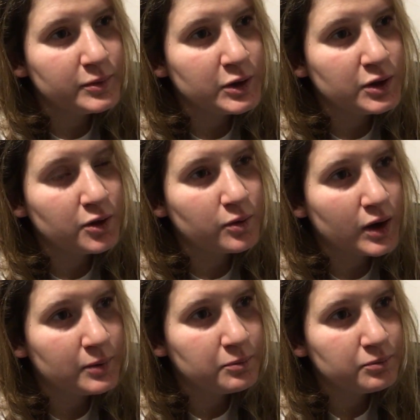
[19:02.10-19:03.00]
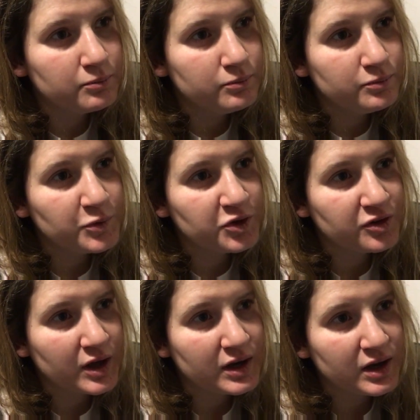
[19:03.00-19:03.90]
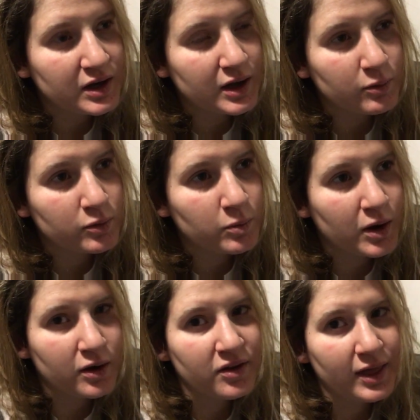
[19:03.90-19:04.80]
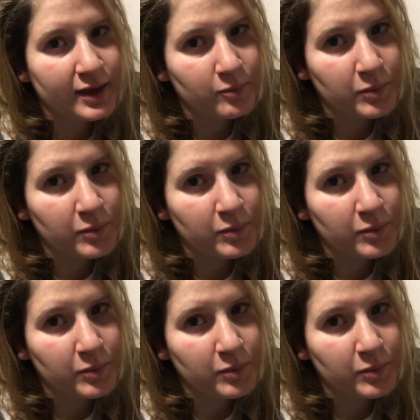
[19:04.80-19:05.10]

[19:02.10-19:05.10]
You know, I decided I would wear like a